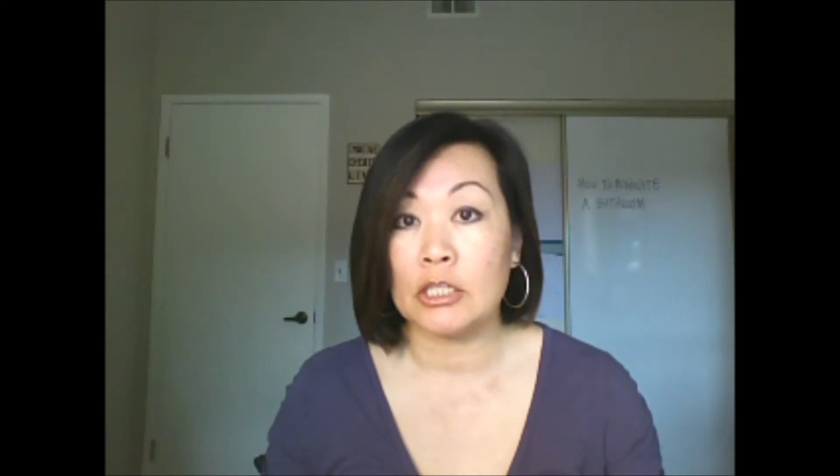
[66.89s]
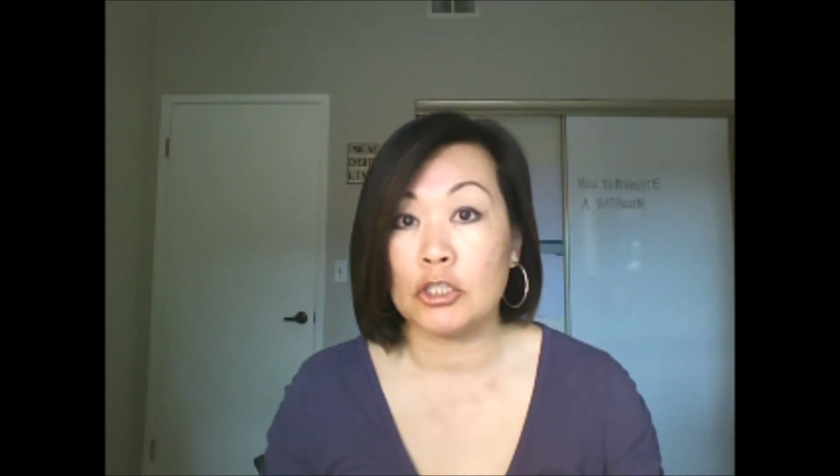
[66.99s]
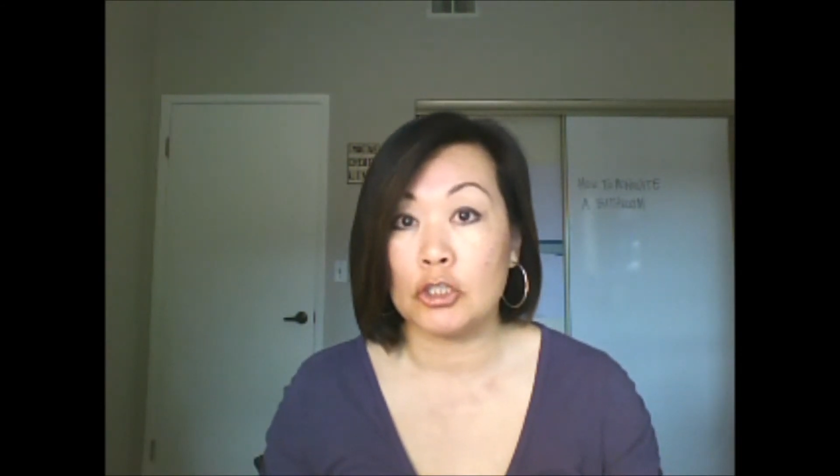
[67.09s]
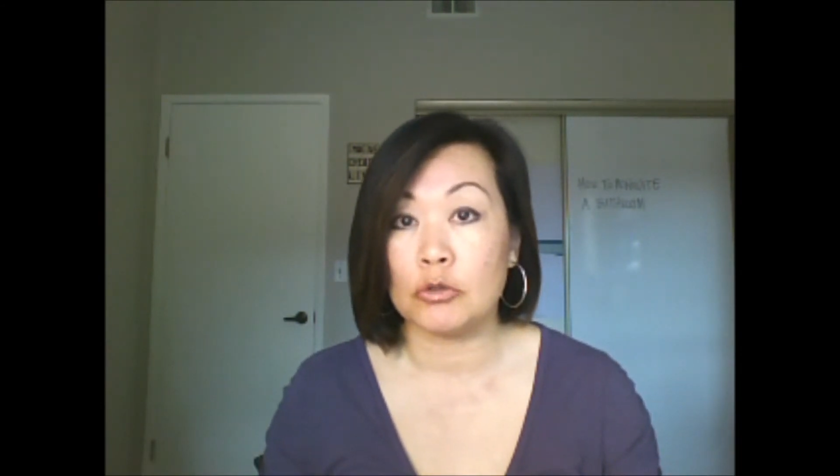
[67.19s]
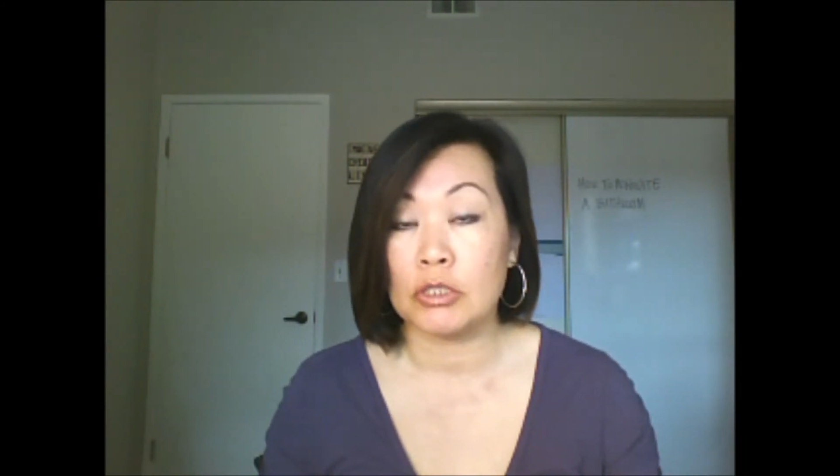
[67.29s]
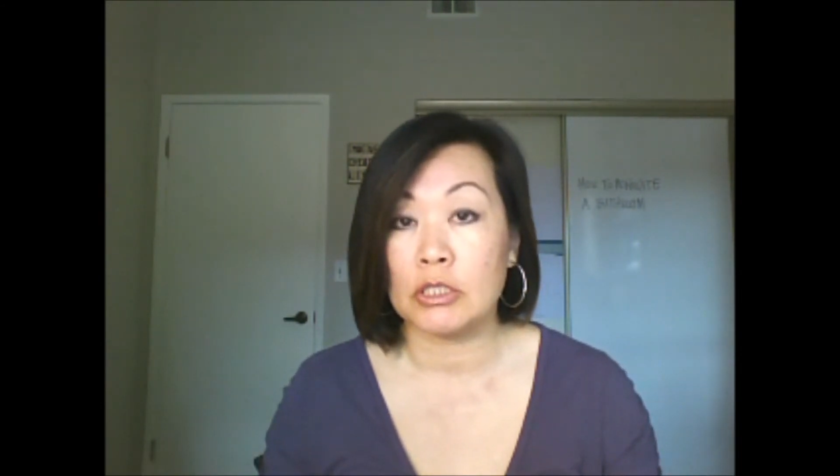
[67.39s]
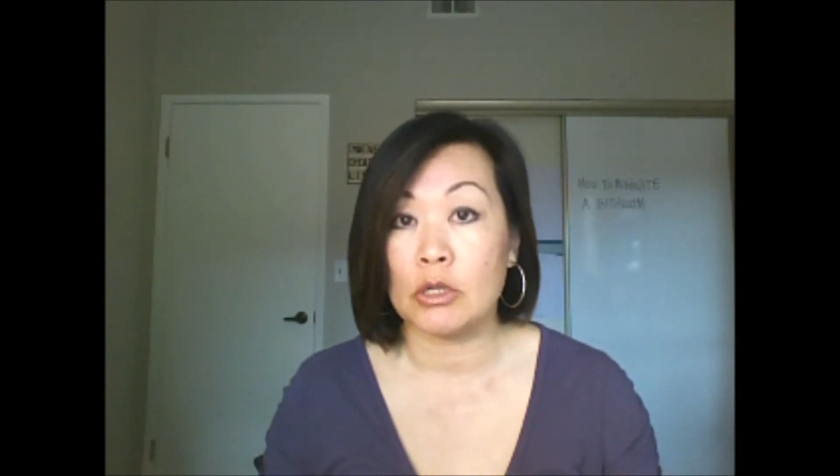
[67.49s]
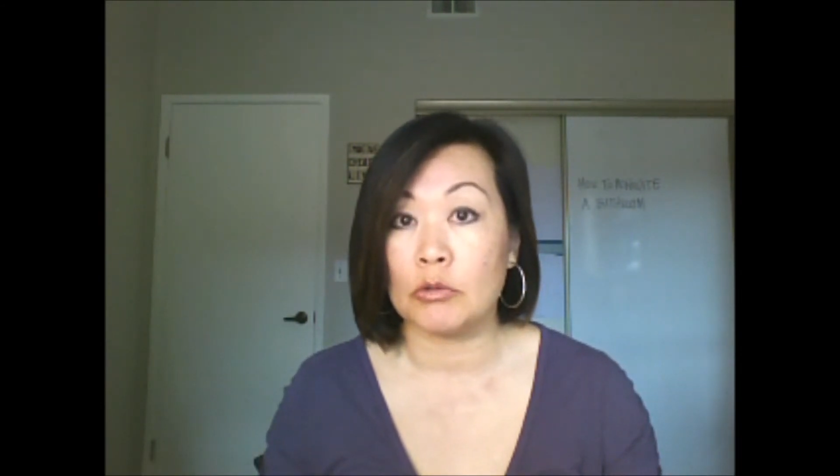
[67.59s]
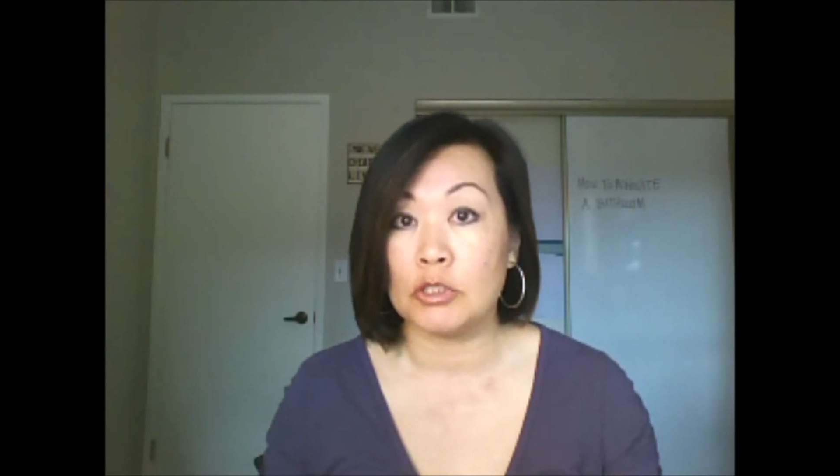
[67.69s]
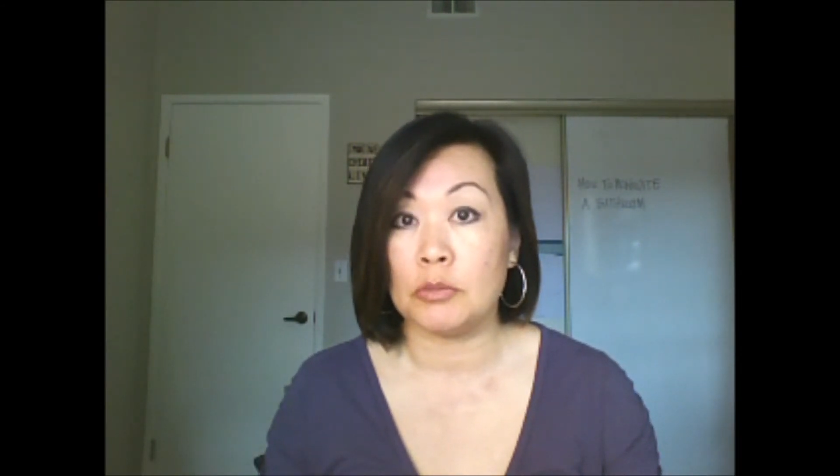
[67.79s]
is usually
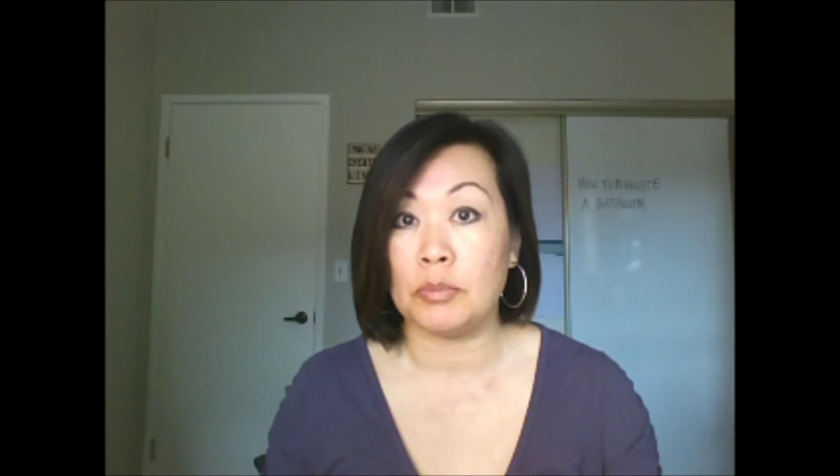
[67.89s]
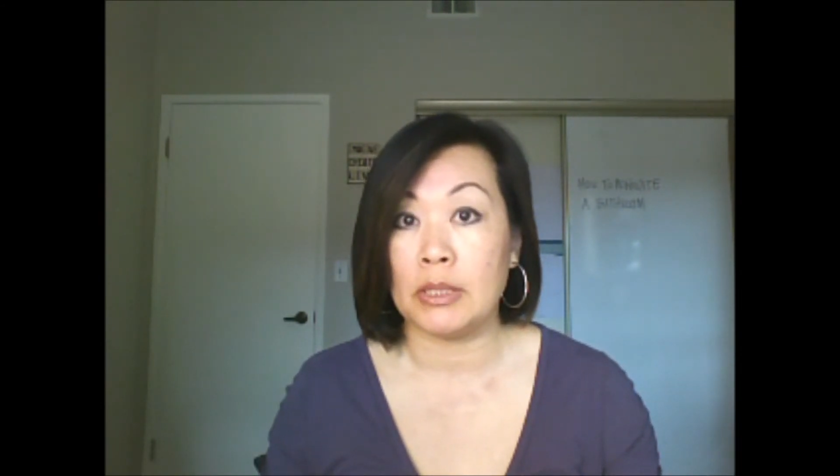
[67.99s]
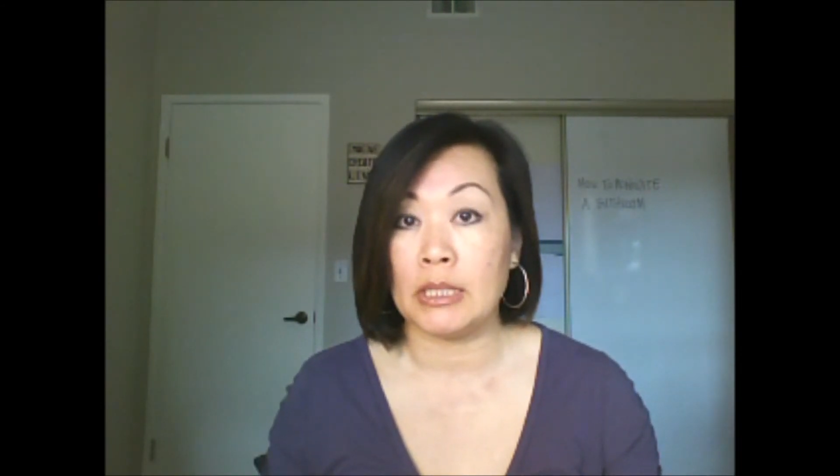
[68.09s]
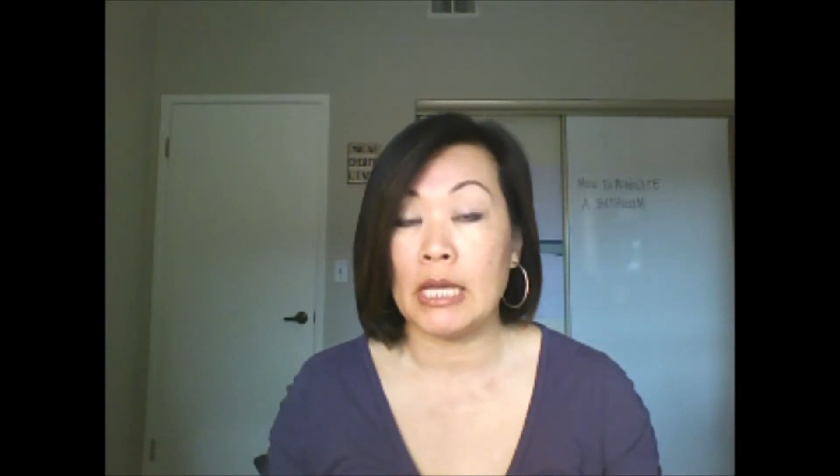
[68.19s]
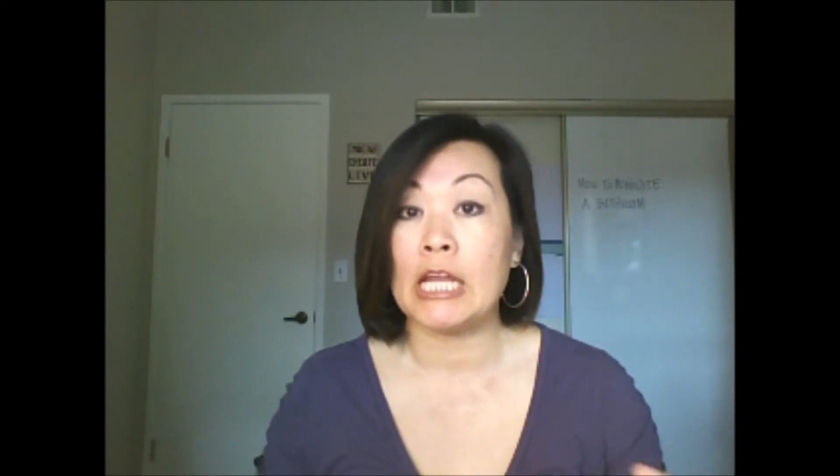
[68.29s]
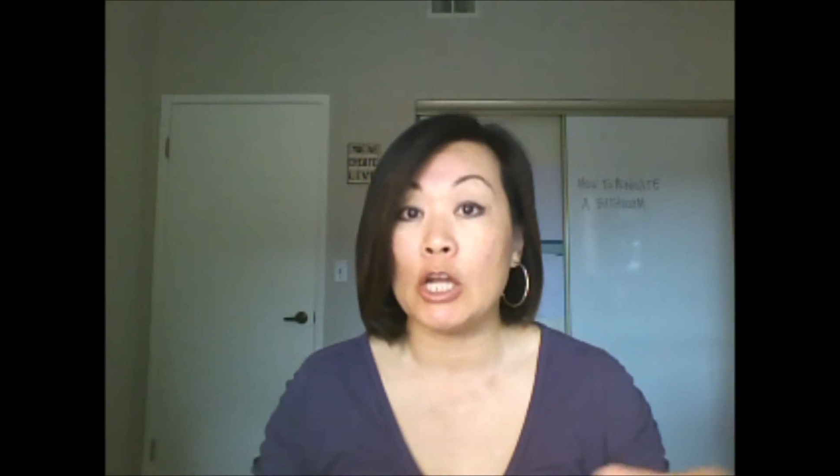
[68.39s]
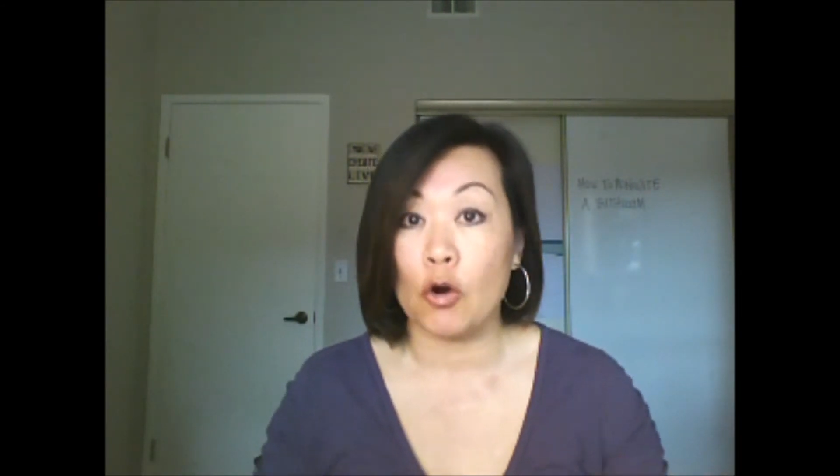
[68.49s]
going to be an